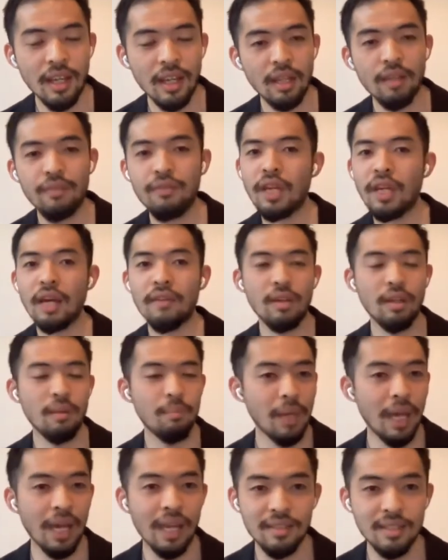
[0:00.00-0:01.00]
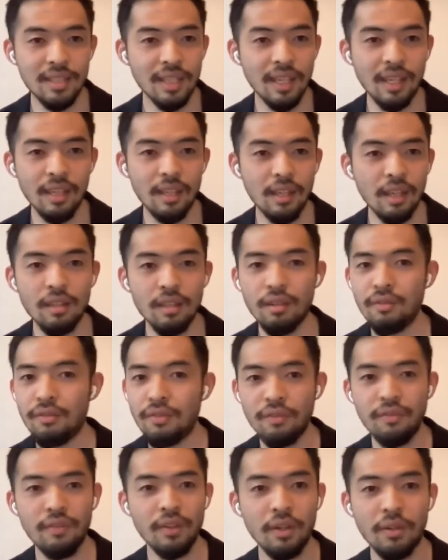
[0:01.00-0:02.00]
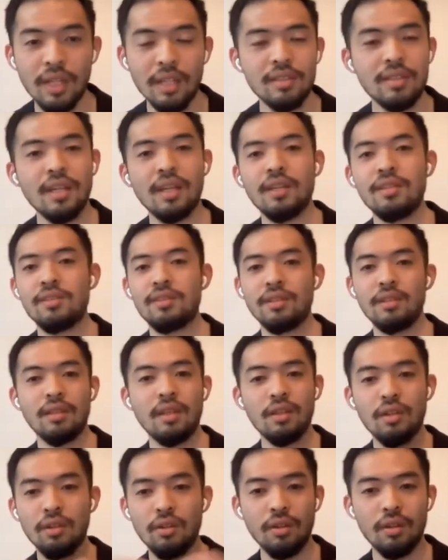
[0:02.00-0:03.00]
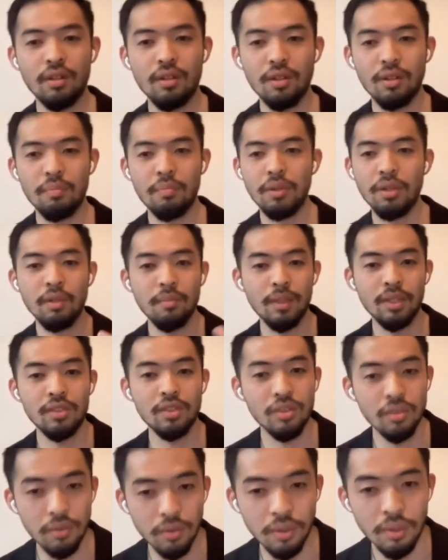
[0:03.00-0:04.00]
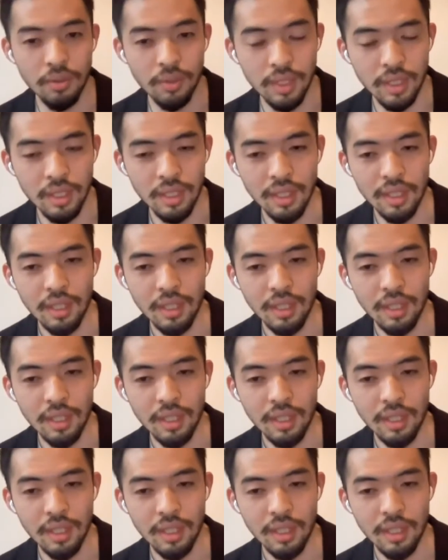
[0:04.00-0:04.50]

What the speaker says: And if you have a bad day and if you fail that test, then you're pretty much screwed.